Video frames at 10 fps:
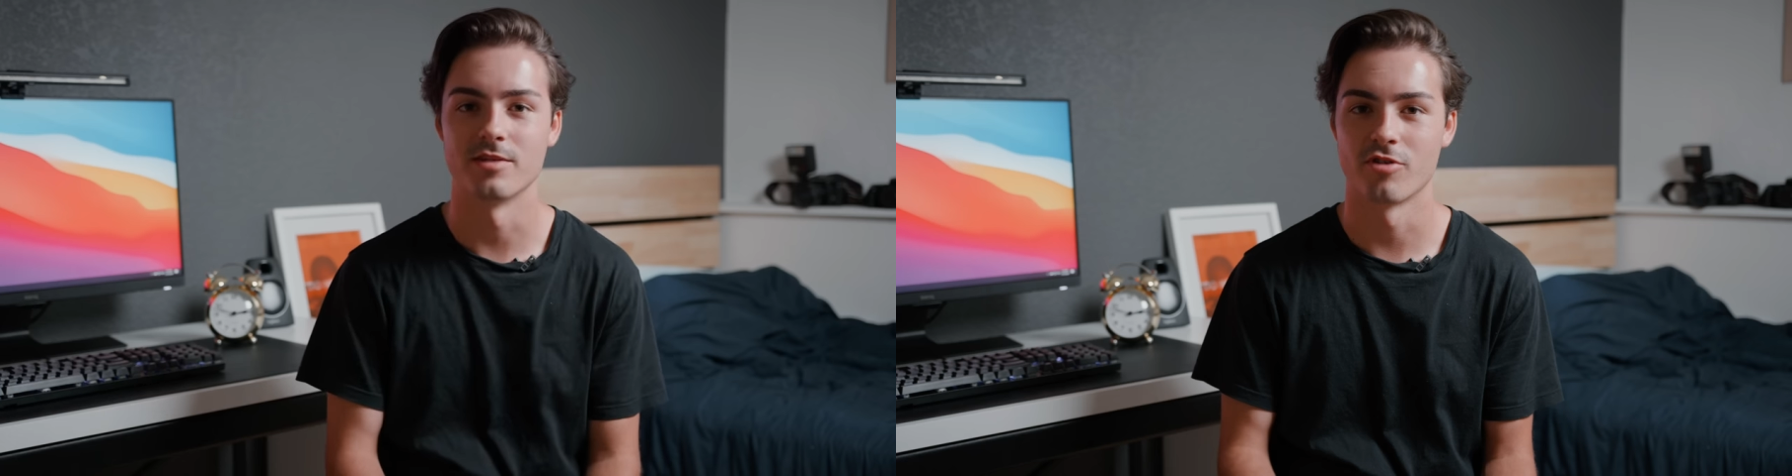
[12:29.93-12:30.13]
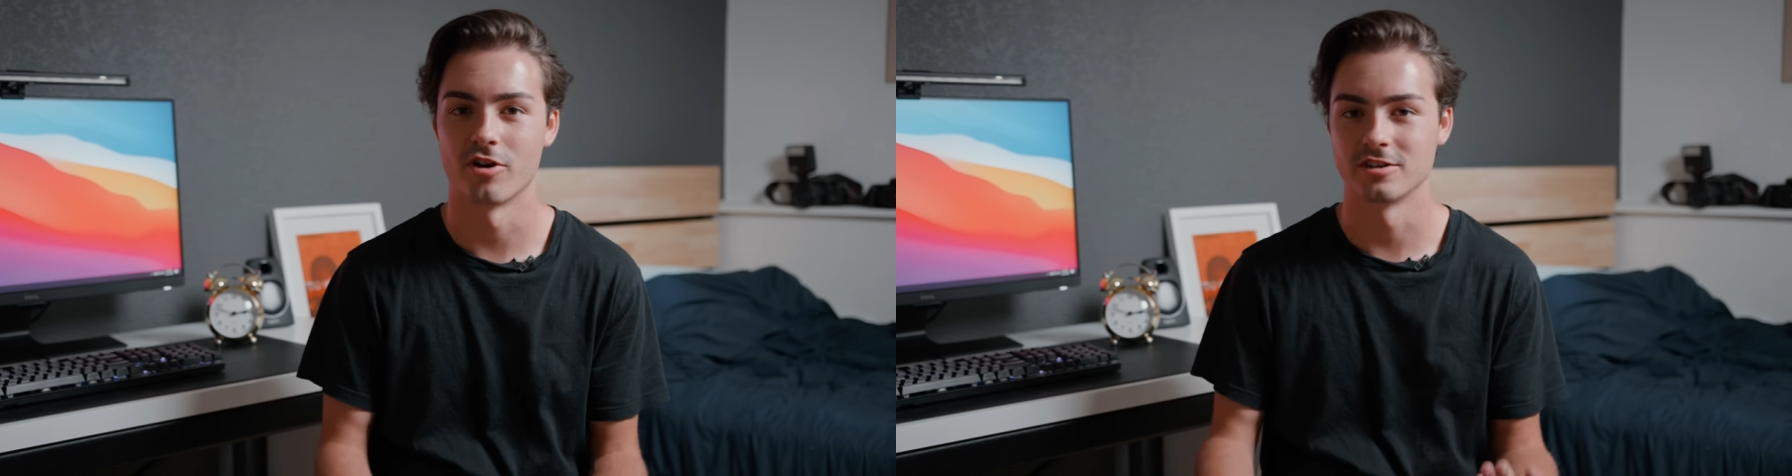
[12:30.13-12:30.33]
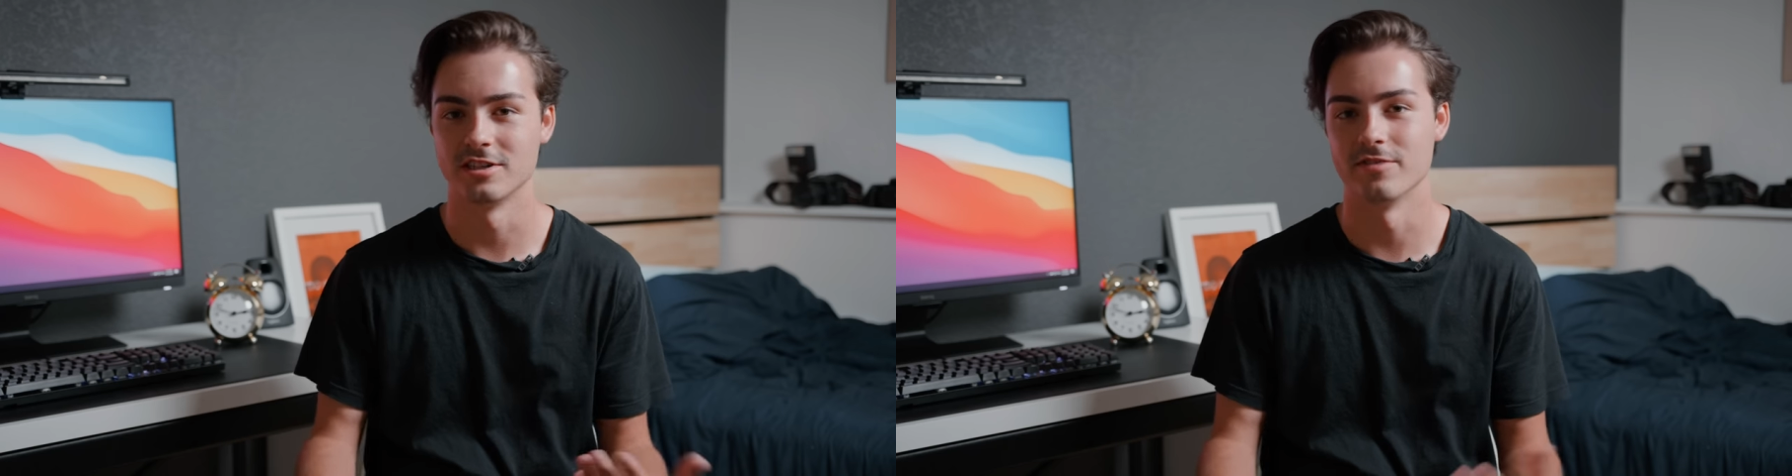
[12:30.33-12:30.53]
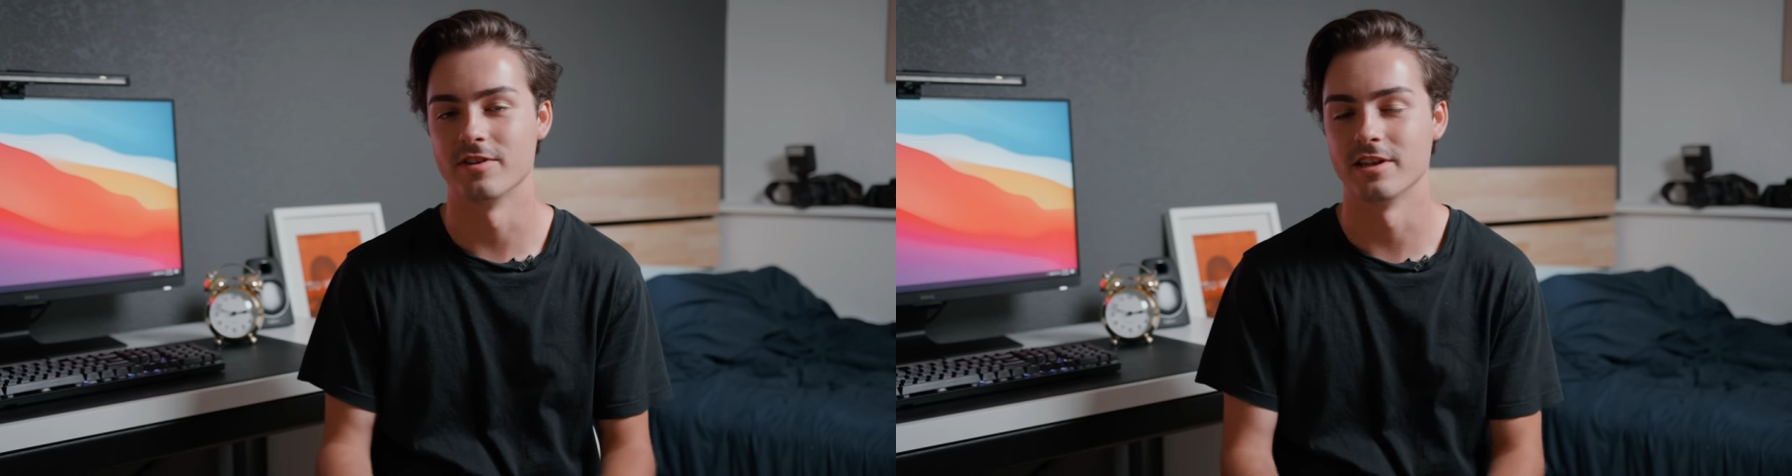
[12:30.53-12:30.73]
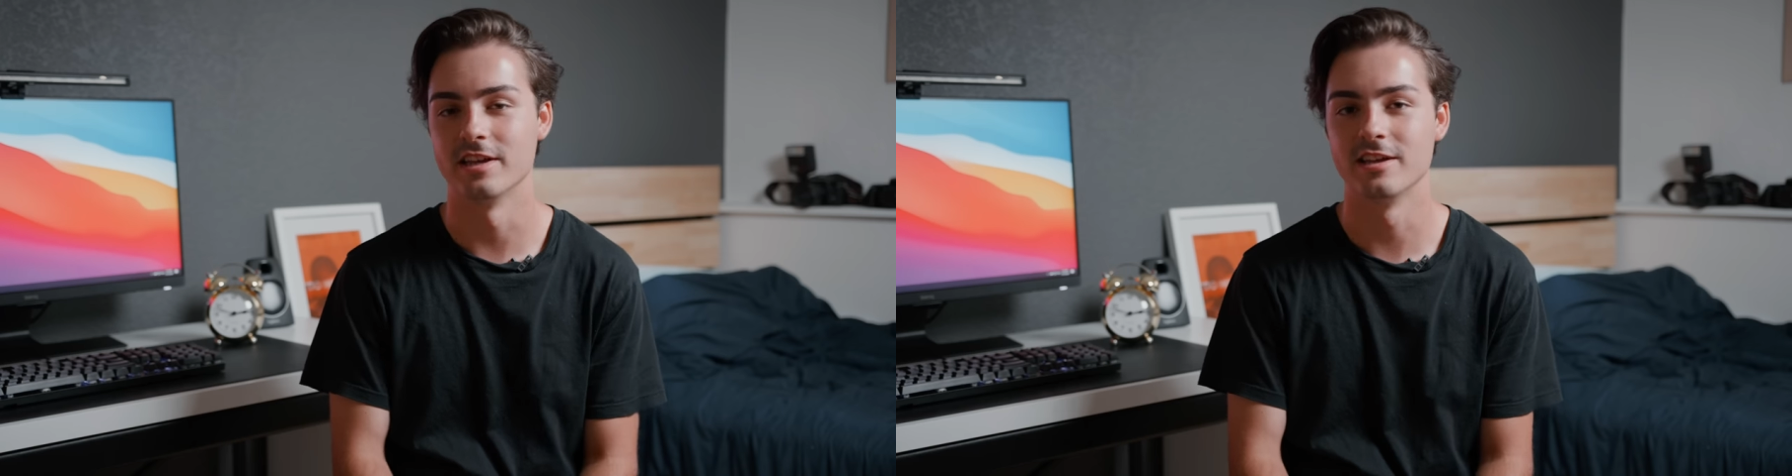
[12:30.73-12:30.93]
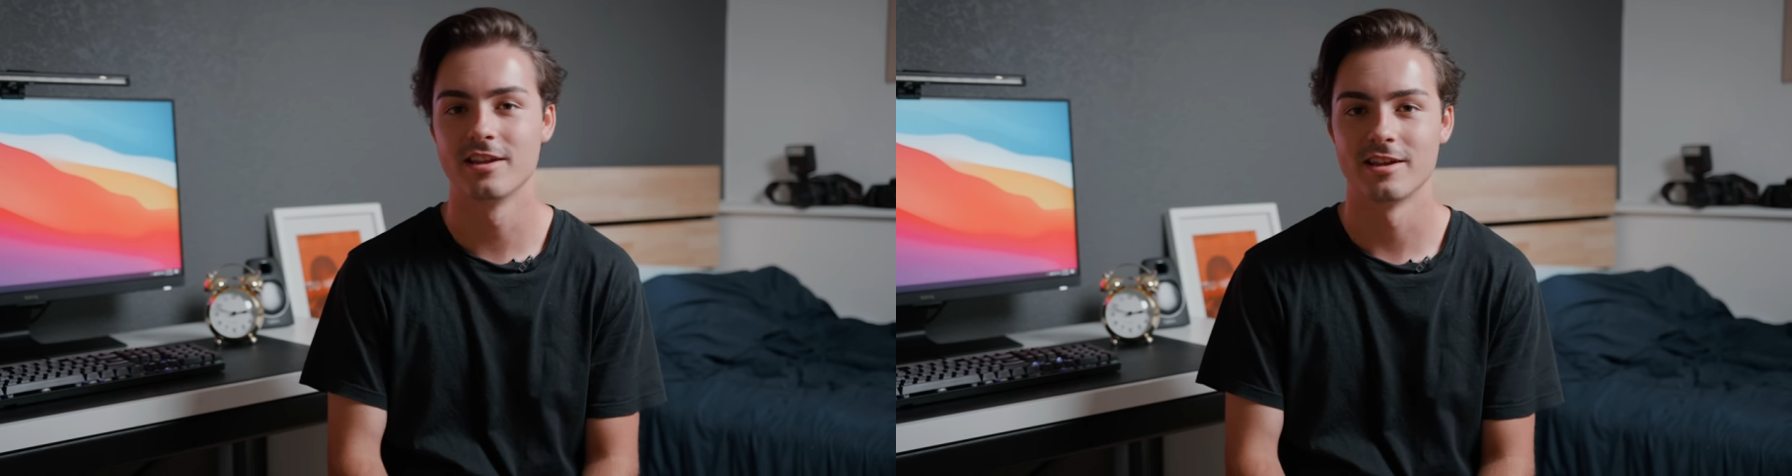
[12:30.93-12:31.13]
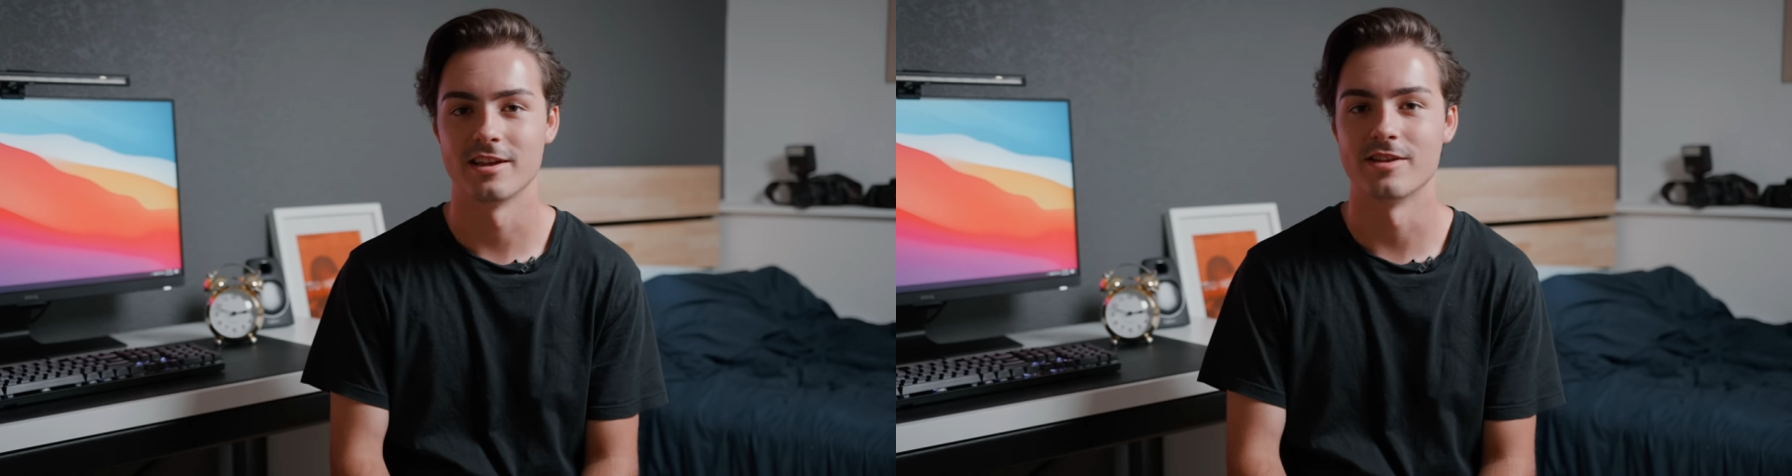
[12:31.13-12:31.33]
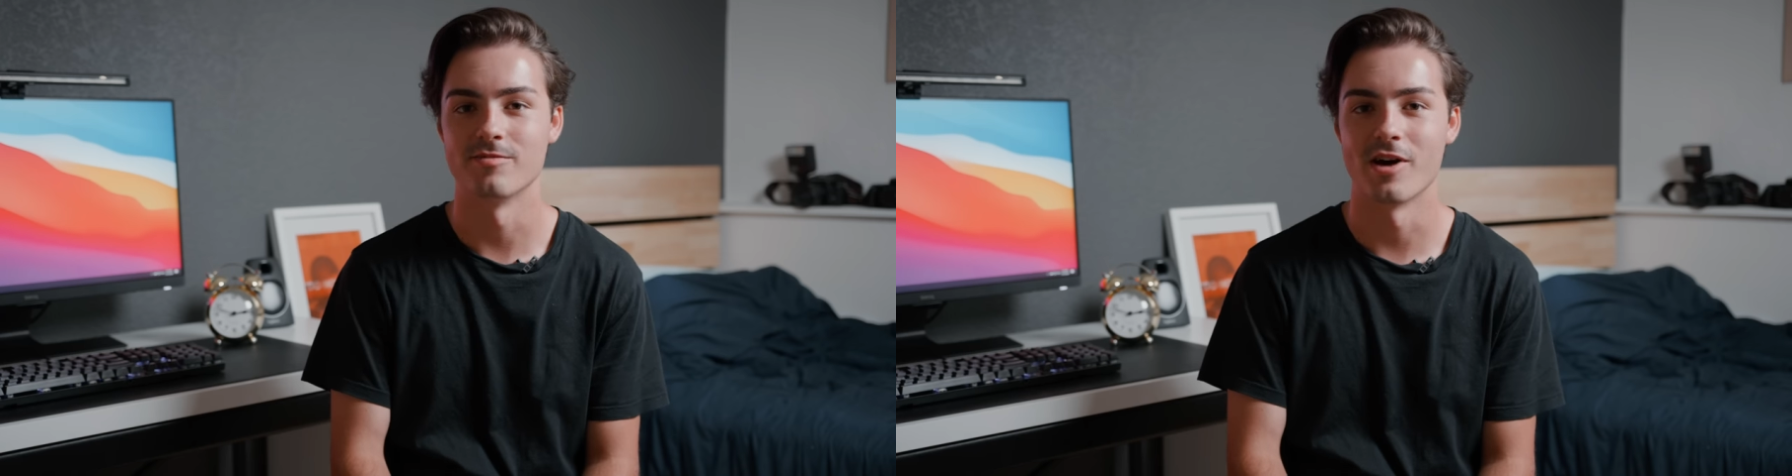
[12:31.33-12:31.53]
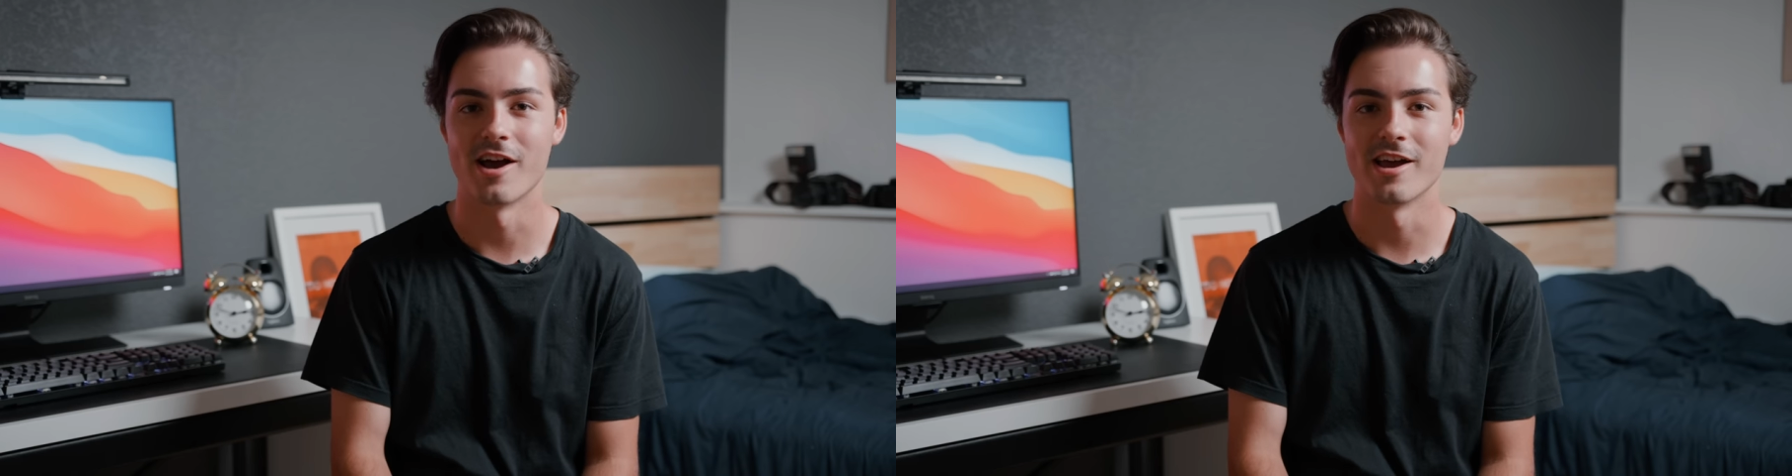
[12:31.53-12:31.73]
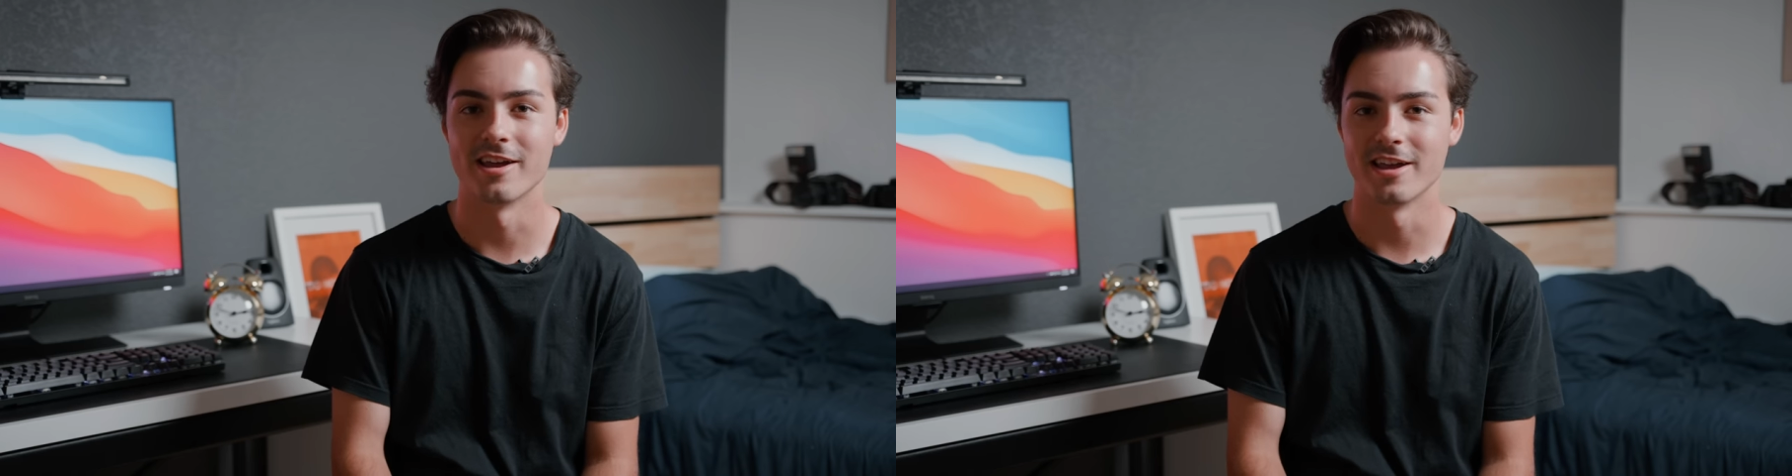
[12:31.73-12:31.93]
productivity in
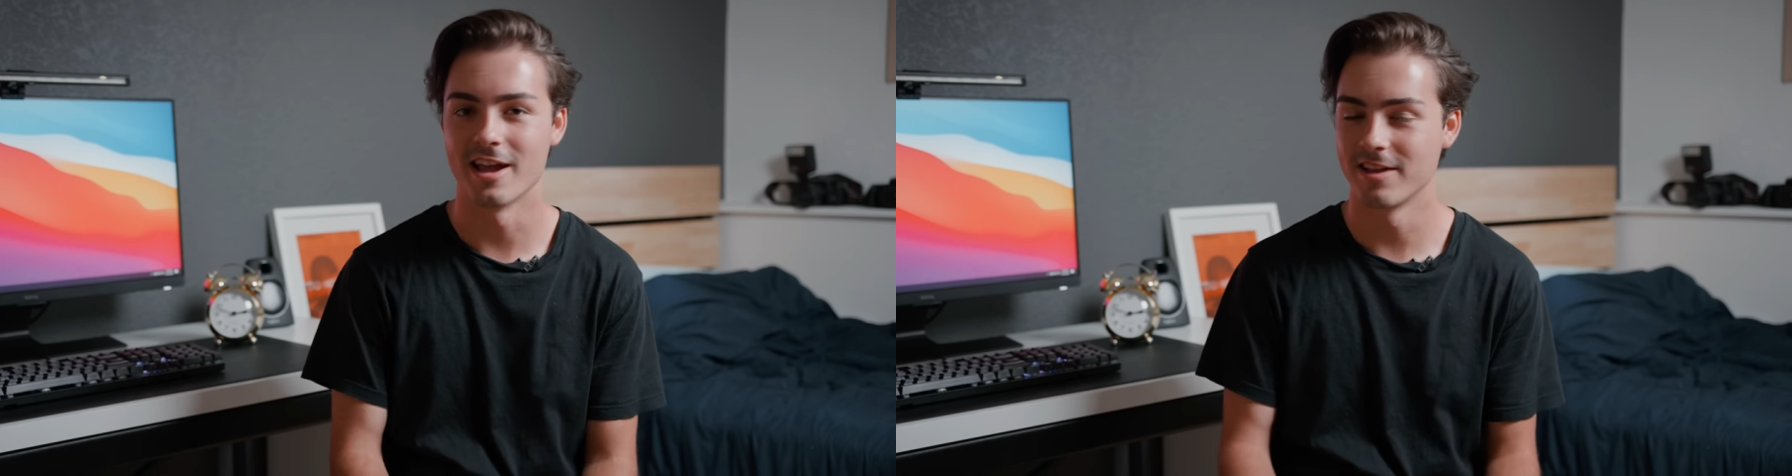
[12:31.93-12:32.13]
my